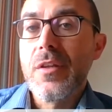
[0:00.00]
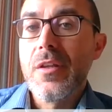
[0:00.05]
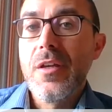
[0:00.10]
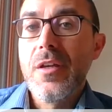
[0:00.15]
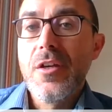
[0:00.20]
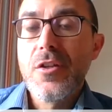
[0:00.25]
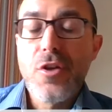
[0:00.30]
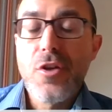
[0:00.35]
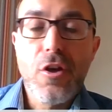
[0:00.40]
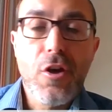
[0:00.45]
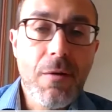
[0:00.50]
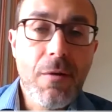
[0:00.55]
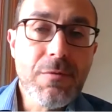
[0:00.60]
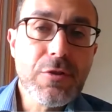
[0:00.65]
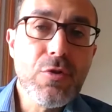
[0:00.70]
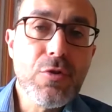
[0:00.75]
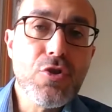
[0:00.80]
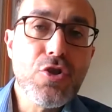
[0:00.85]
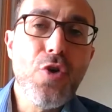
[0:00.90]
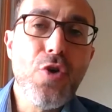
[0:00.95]
So it comes
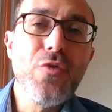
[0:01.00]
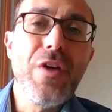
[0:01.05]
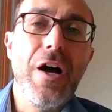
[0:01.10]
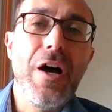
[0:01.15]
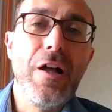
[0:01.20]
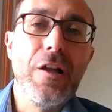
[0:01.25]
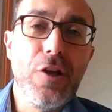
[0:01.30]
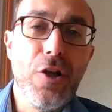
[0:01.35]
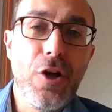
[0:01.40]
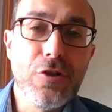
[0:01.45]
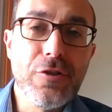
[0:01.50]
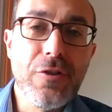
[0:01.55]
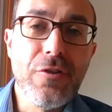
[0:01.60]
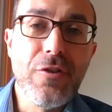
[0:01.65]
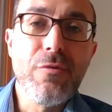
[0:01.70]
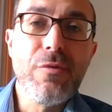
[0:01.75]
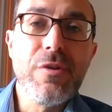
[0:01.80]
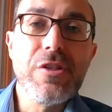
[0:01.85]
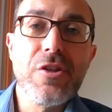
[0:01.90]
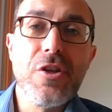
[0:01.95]
to show that a lot of the
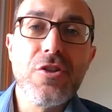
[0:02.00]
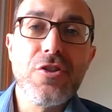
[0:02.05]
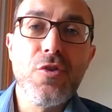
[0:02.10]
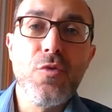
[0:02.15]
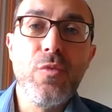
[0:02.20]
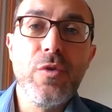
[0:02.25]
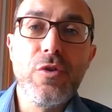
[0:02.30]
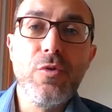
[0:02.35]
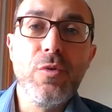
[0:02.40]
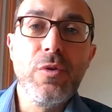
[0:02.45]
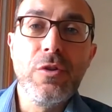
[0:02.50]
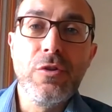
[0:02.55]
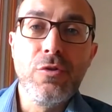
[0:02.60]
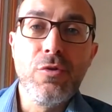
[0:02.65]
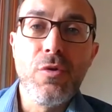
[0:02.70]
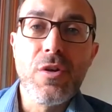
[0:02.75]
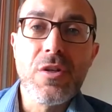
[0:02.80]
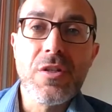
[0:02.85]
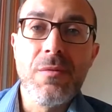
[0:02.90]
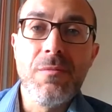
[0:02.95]
research that we do in
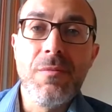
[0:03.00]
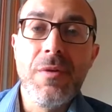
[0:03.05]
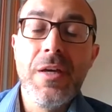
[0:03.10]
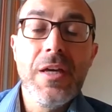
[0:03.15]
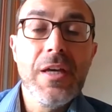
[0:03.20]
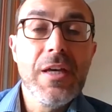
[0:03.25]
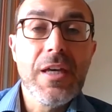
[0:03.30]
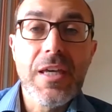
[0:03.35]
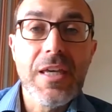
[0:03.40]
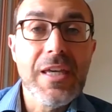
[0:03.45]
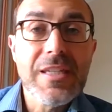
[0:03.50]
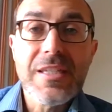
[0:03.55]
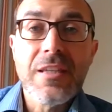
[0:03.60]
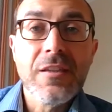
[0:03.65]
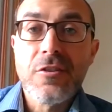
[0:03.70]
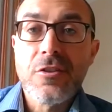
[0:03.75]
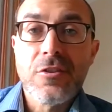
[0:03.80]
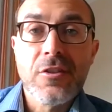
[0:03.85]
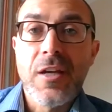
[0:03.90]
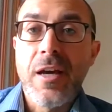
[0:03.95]
tourism
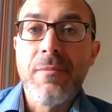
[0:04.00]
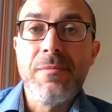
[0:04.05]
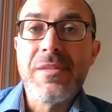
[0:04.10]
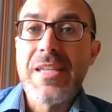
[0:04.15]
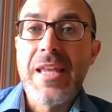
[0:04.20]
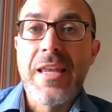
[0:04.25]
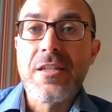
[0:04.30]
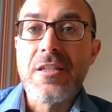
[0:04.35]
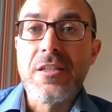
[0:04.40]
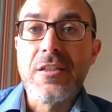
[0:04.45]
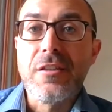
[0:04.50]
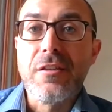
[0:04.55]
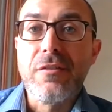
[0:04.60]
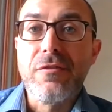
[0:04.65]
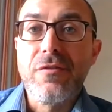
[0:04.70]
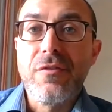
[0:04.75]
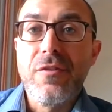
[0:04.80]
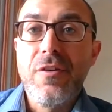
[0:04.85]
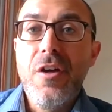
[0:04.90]
isn't time sensitive.